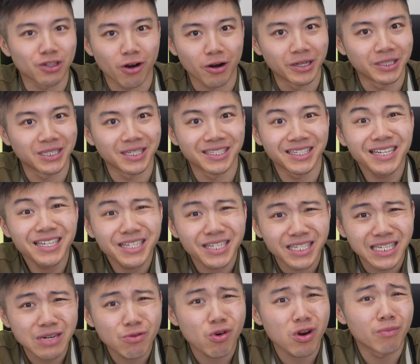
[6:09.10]
it's easy to
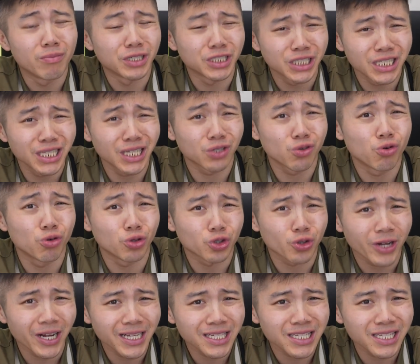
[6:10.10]
see where a machine like Google
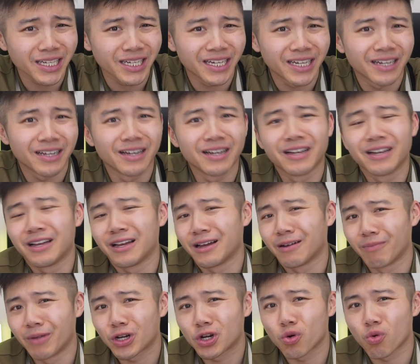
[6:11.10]
Translate
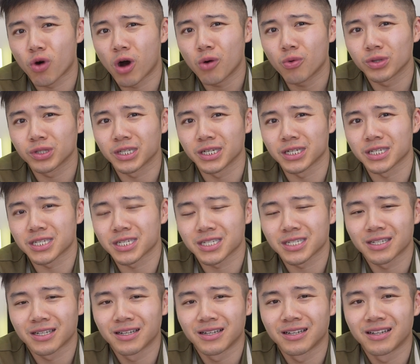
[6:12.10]
might go wrong with this.
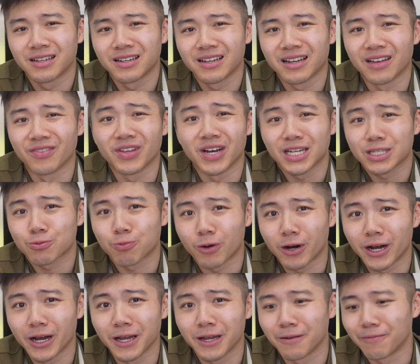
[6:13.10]
And that's
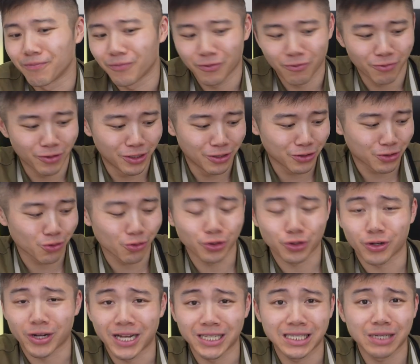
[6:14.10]
why when you use Google
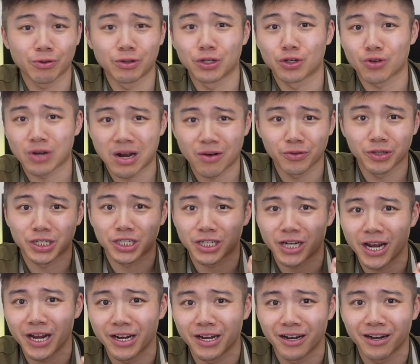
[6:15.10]
Translate, when you travel to
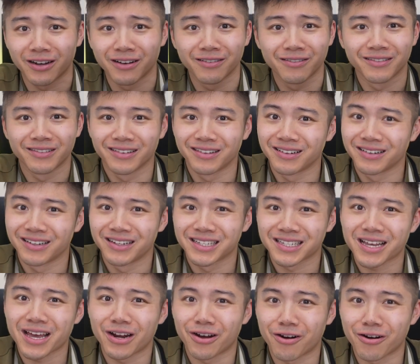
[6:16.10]
China,
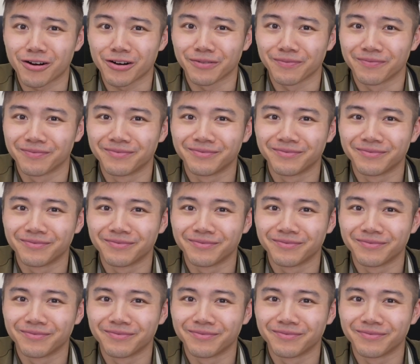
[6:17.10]
it's kind of hard.